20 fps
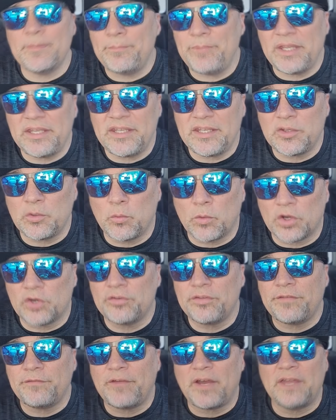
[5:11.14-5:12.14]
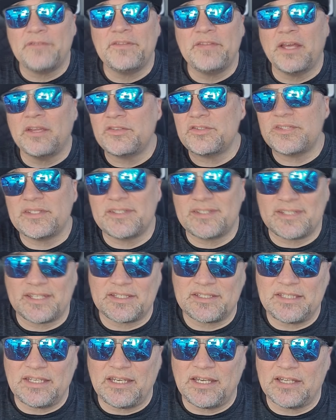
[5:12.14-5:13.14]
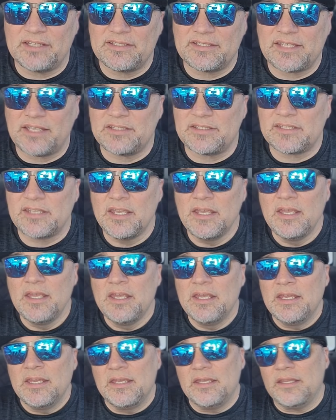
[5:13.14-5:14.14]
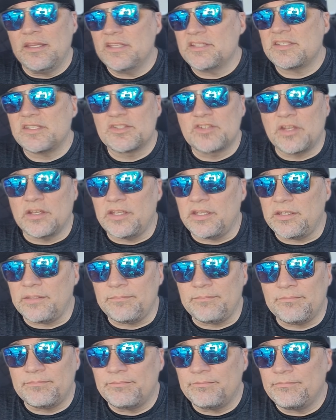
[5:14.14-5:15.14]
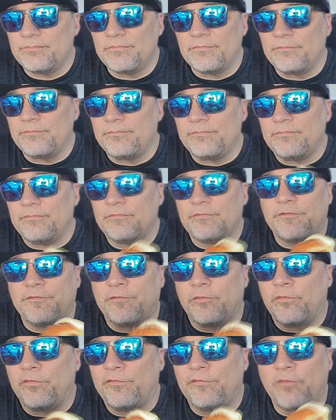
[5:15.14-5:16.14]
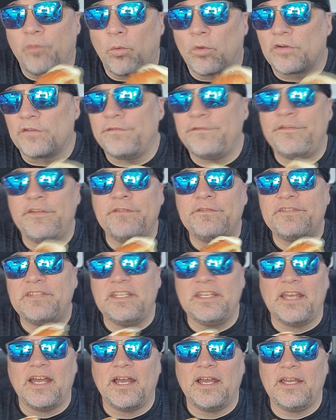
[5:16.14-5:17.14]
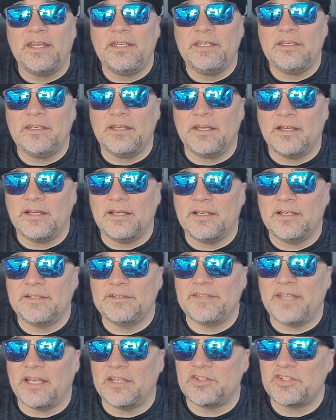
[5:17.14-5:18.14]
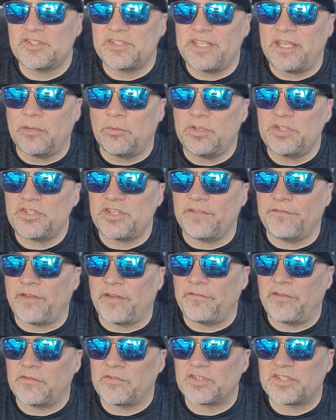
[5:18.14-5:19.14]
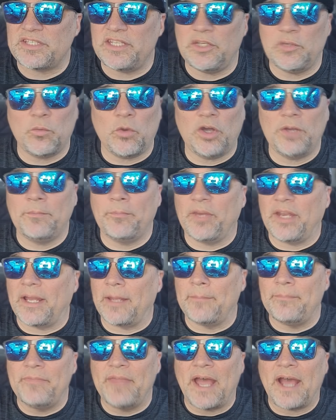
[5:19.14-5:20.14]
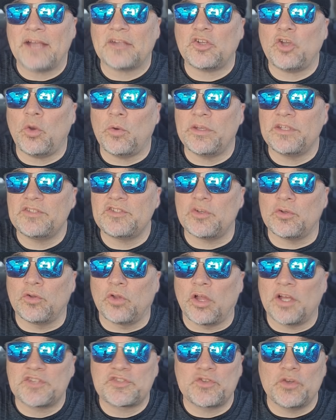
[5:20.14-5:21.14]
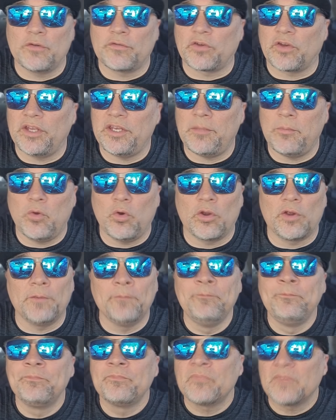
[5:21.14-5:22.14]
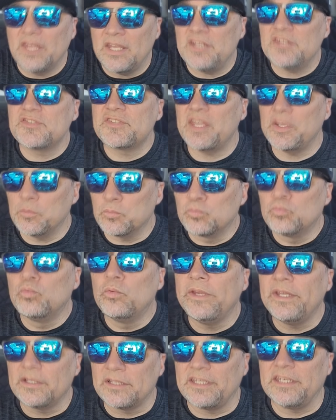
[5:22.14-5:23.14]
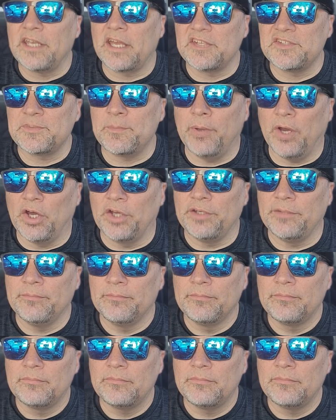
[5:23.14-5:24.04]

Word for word: to being worth $5.69. This is a $4.59 dollar sandwich if I've ever seen one, but I'm not going to gloss over anymore. It is a really nice bun.